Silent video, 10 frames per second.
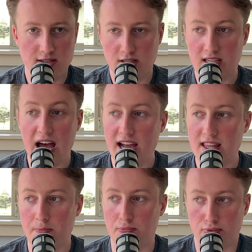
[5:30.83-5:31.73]
guy
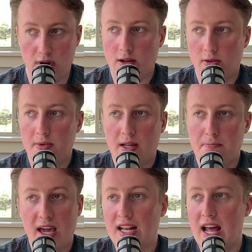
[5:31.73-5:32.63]
that probably
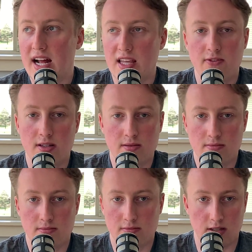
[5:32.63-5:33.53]
may not
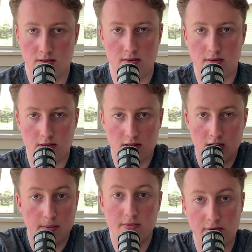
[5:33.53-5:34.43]
even
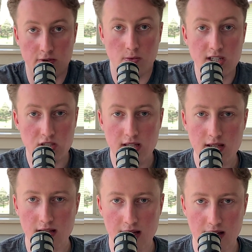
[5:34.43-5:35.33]
come to
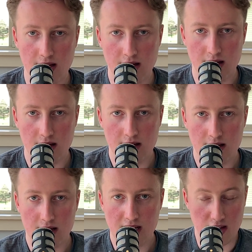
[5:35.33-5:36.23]
fruition
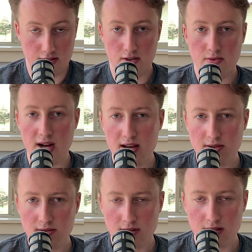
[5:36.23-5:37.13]
in the third
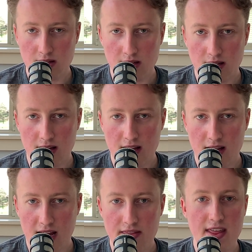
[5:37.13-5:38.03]
round.
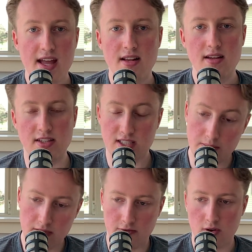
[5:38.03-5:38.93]
And then you
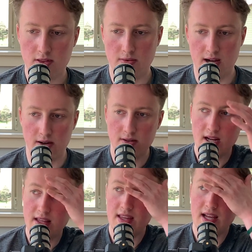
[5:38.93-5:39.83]
skip the fourth round,
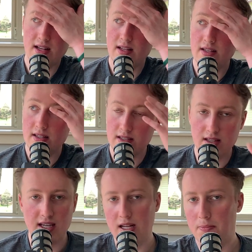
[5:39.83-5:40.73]
and then
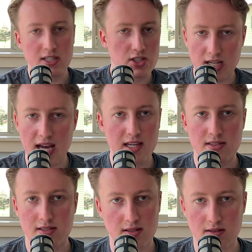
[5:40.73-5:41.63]
you get a bunch of
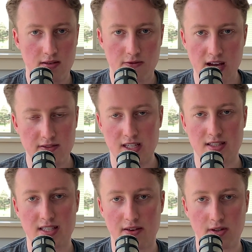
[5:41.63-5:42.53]
guys, the 5,
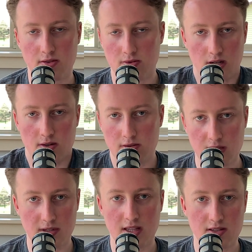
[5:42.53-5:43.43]
6, 7. Who knows? I
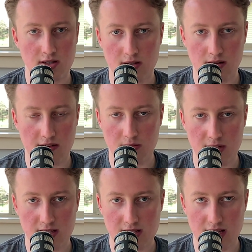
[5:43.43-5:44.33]
mean,
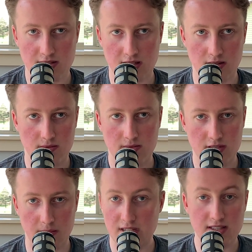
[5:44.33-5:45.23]
everybody says,
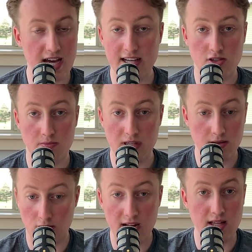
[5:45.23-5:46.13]
some of these guys will be
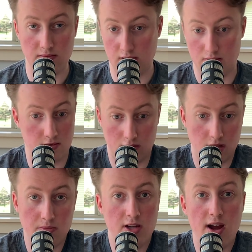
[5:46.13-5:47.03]
great. They
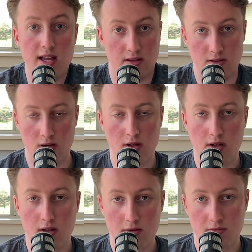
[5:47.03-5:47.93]
could be great,
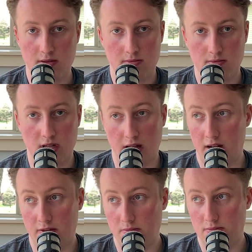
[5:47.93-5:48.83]
but a lot
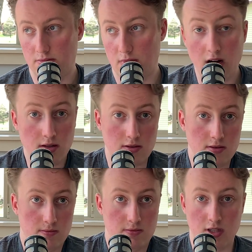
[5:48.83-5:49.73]
of them aren't.
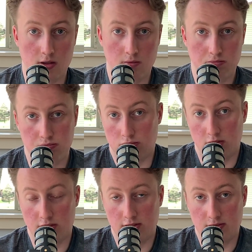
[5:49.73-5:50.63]
So
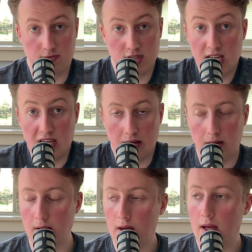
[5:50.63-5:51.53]
we'll just see.
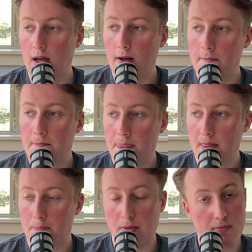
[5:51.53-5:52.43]

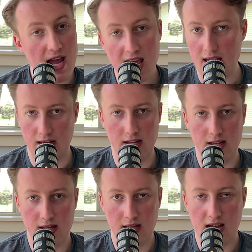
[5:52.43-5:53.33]
But man,
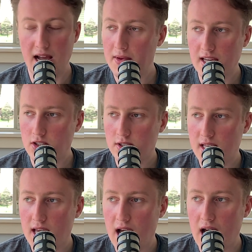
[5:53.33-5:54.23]
I mean,
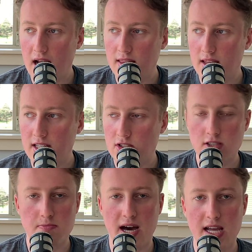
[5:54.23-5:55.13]
it's
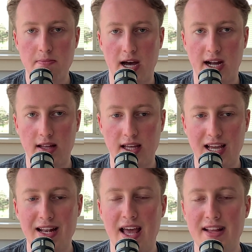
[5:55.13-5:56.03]
just mind-boggling.
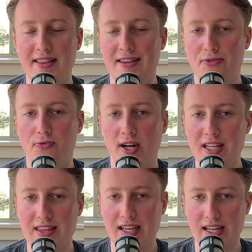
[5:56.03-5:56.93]
And the funny
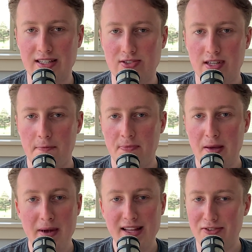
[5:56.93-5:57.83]
thing is,
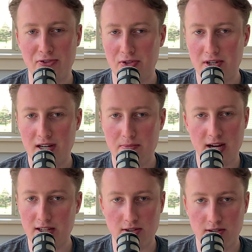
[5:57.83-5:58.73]
Matt LaFleur and
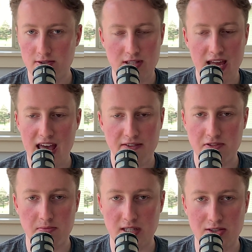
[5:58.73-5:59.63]
Brian Gutekunst have
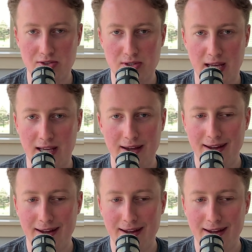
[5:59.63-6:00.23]
to be just like